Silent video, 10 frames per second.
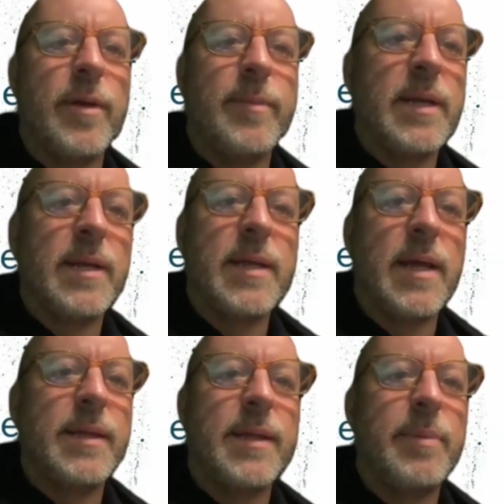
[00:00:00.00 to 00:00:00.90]
I mean,
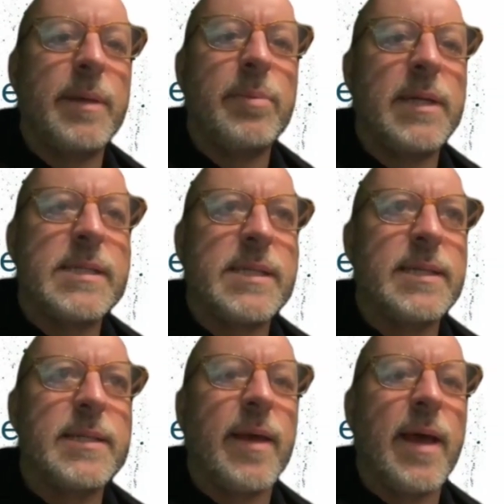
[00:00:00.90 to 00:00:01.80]
I think people
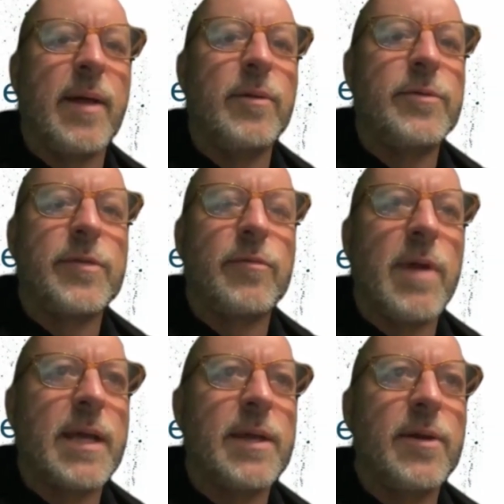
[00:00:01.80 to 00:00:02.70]
listening to that will just
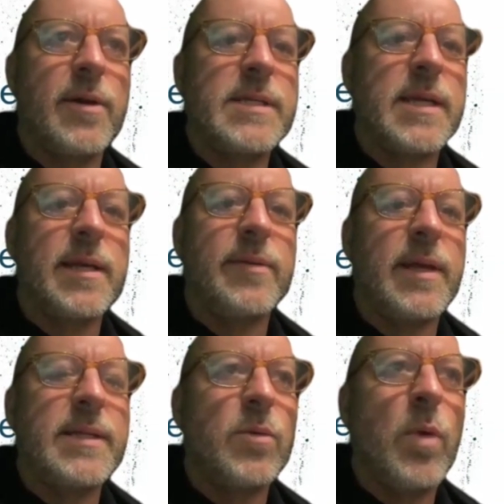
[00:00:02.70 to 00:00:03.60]
recognize it, and
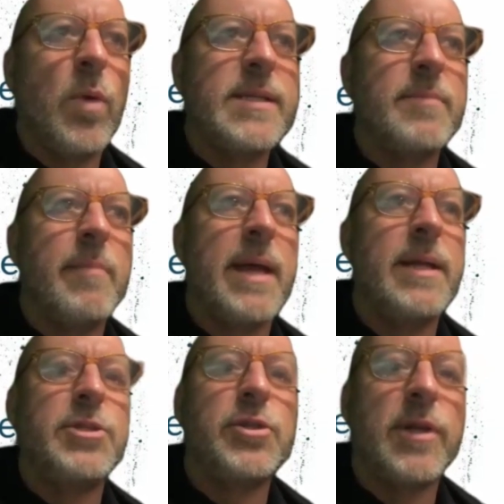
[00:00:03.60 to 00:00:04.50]
it's a way to
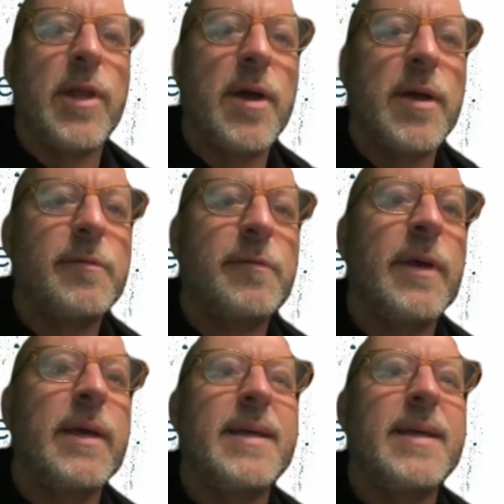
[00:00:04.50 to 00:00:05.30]
manage your life,